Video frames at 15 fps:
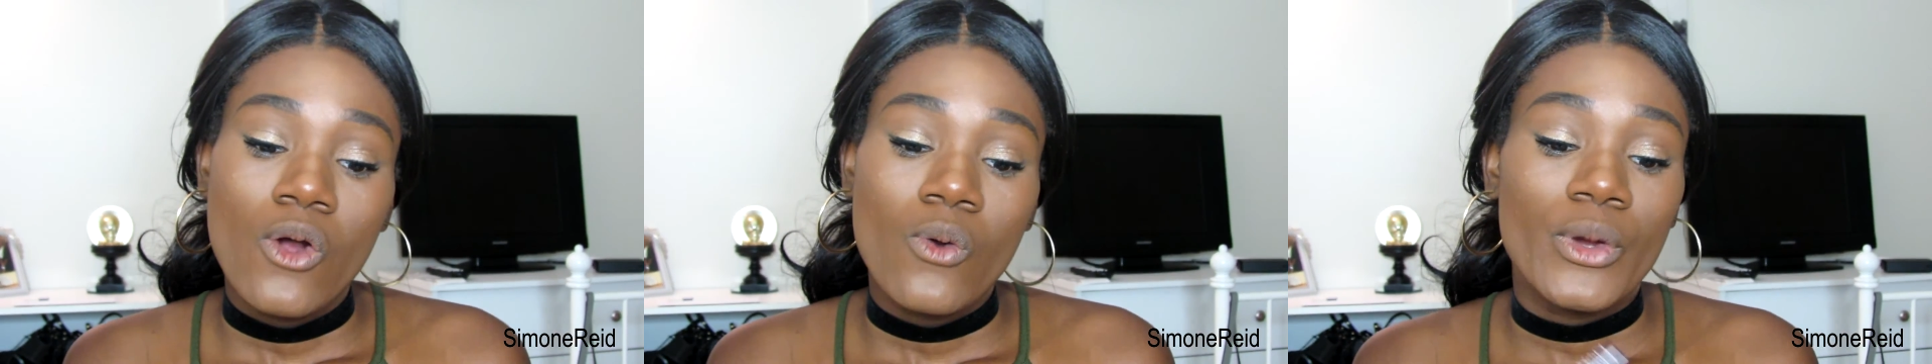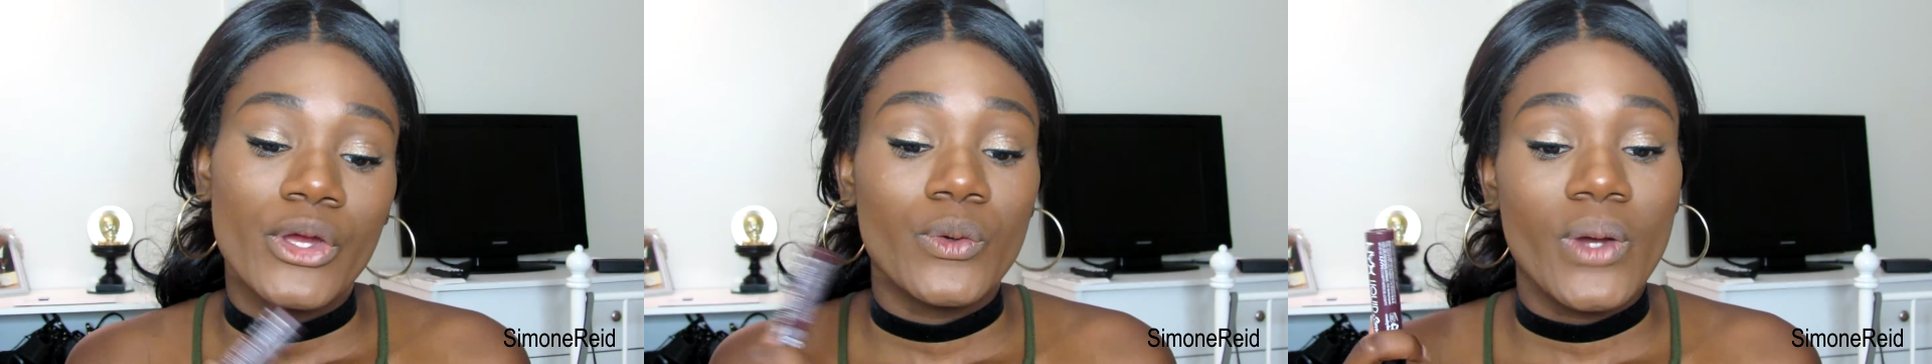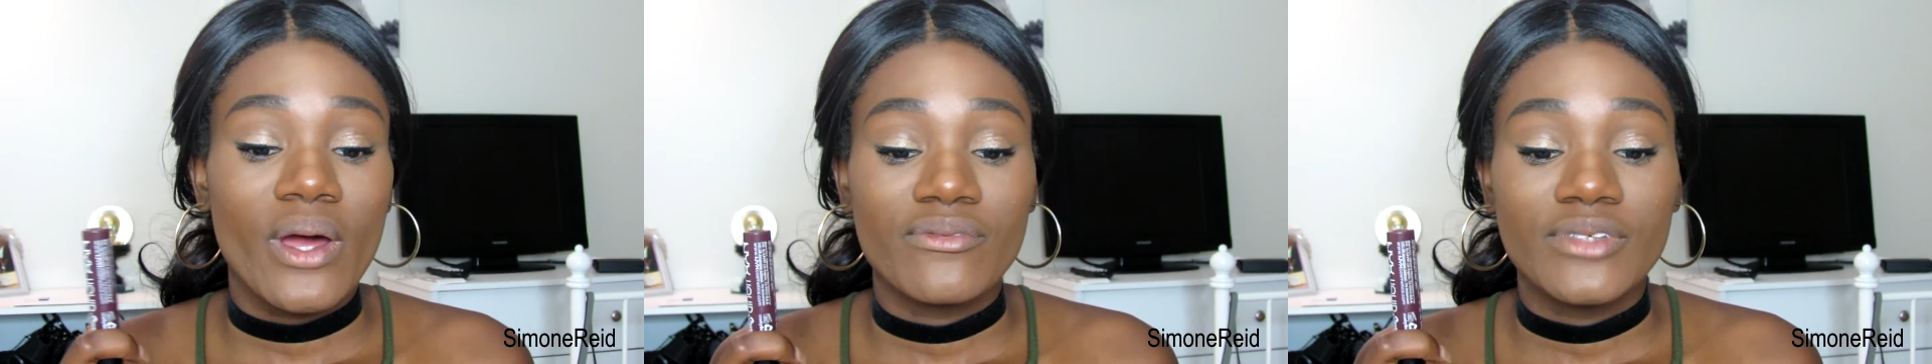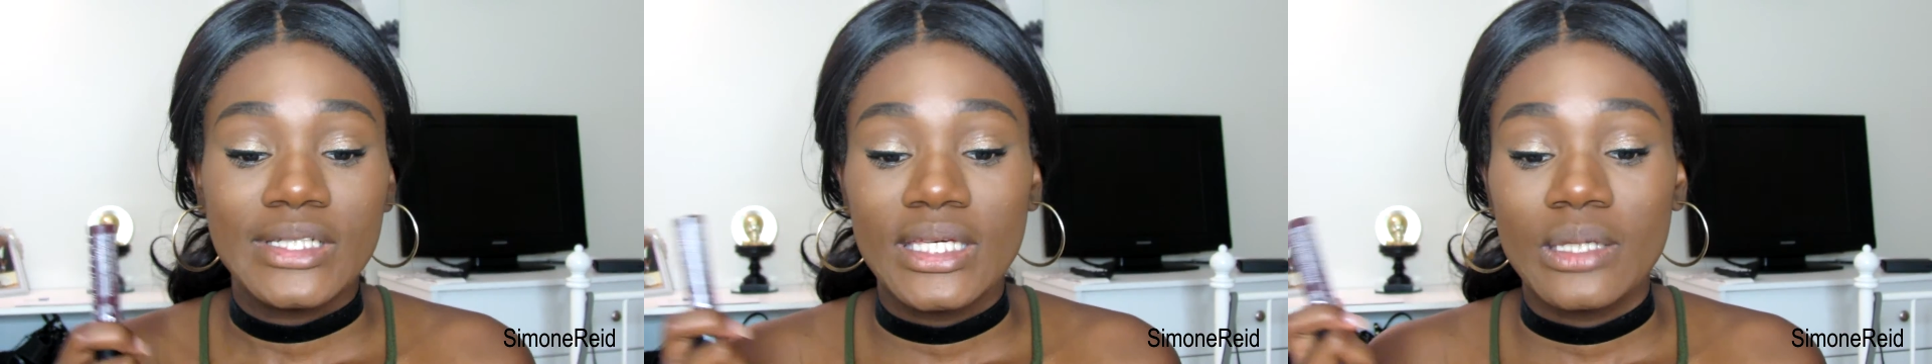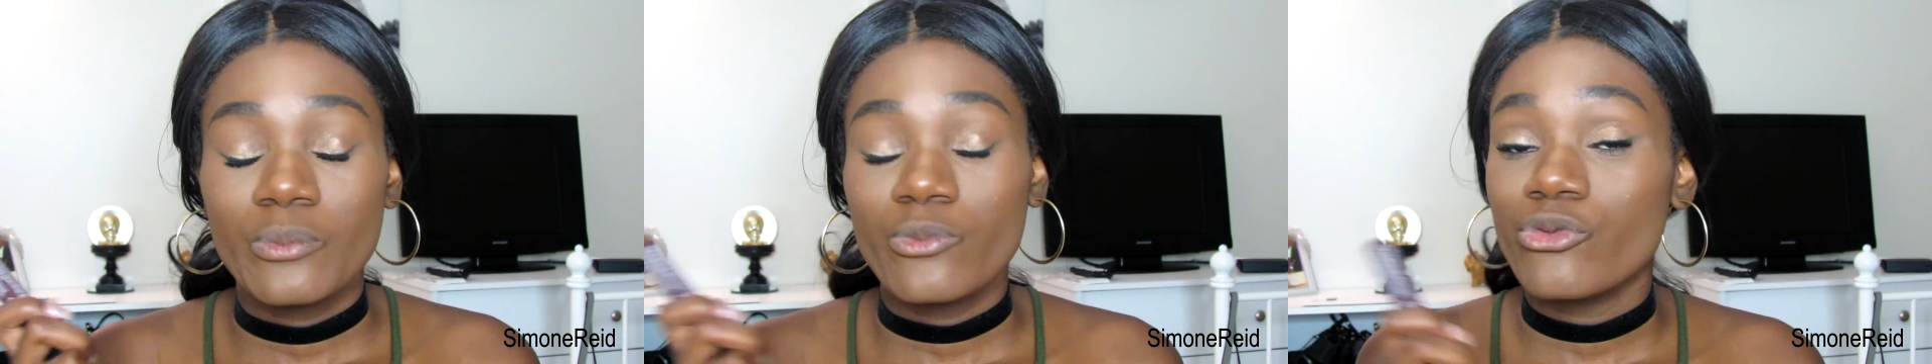where you have to
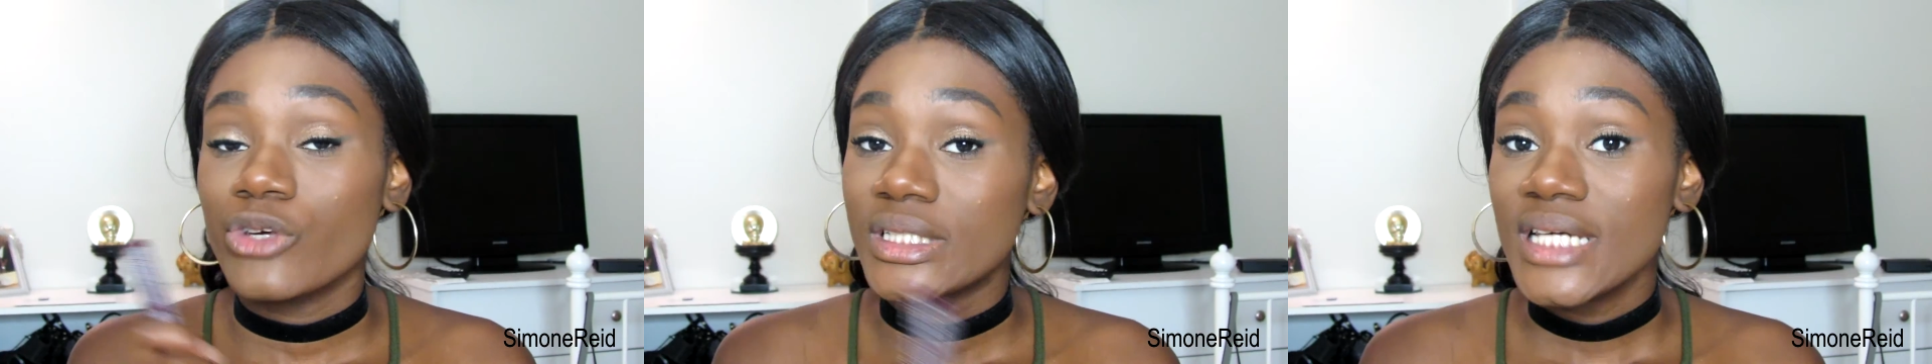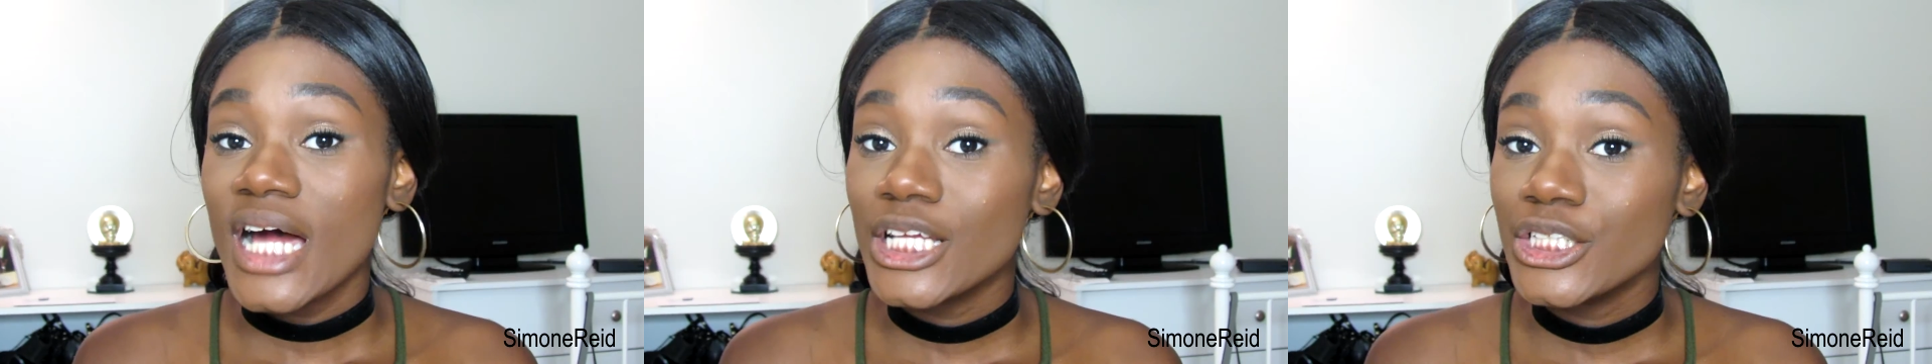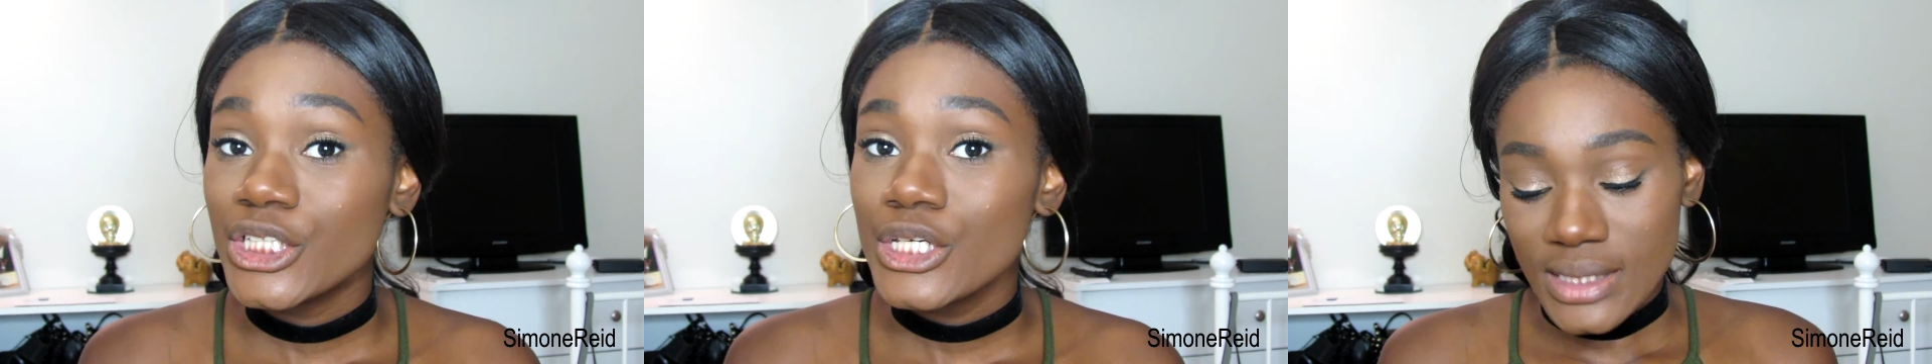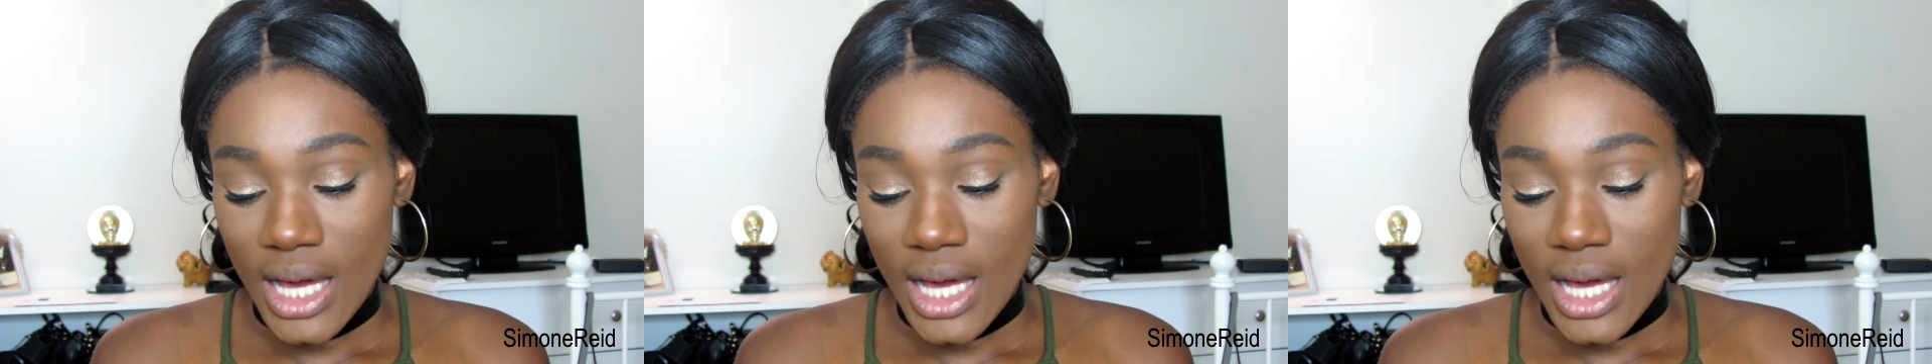keep retouching.